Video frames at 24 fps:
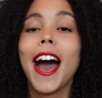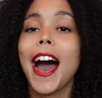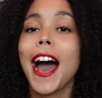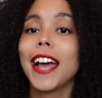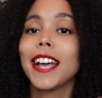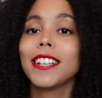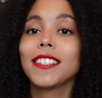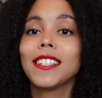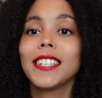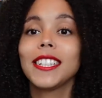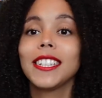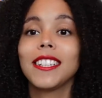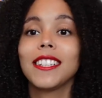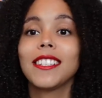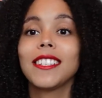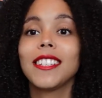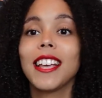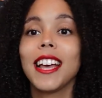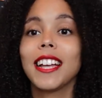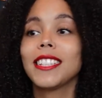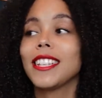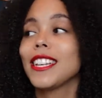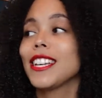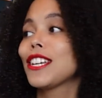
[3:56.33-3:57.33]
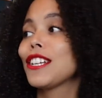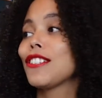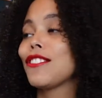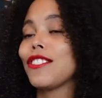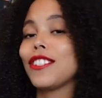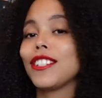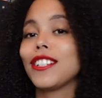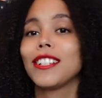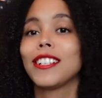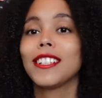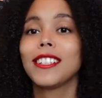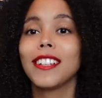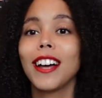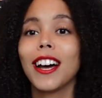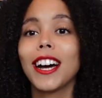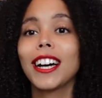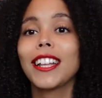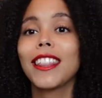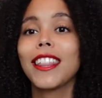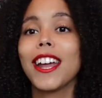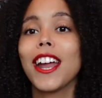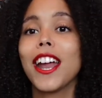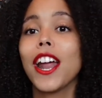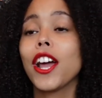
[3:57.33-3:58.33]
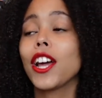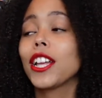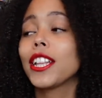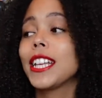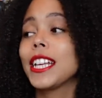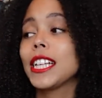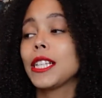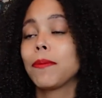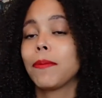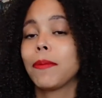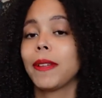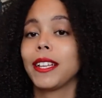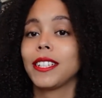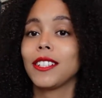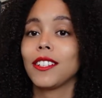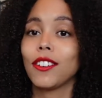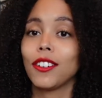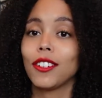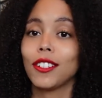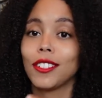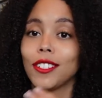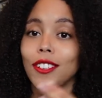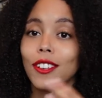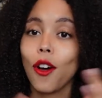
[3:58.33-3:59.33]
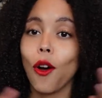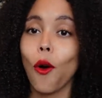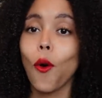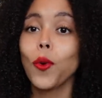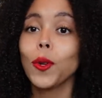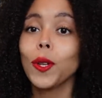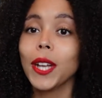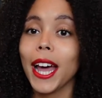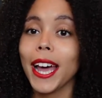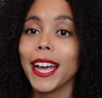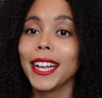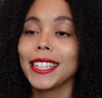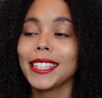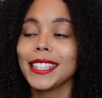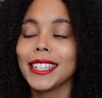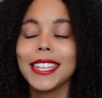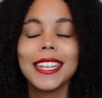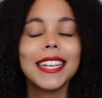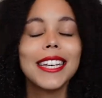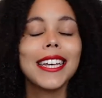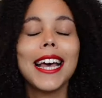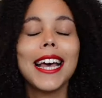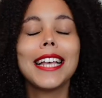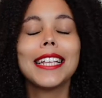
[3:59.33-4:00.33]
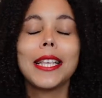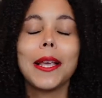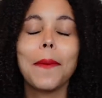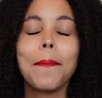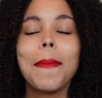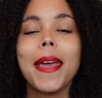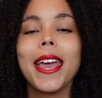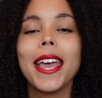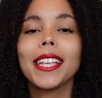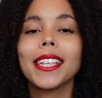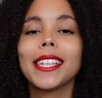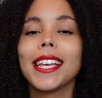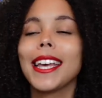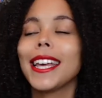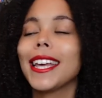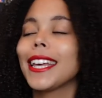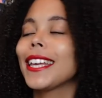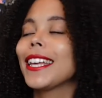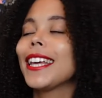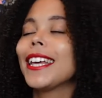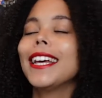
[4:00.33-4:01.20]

Isolated setting because they're stuck there. It takes place across a whole night. It's amazing.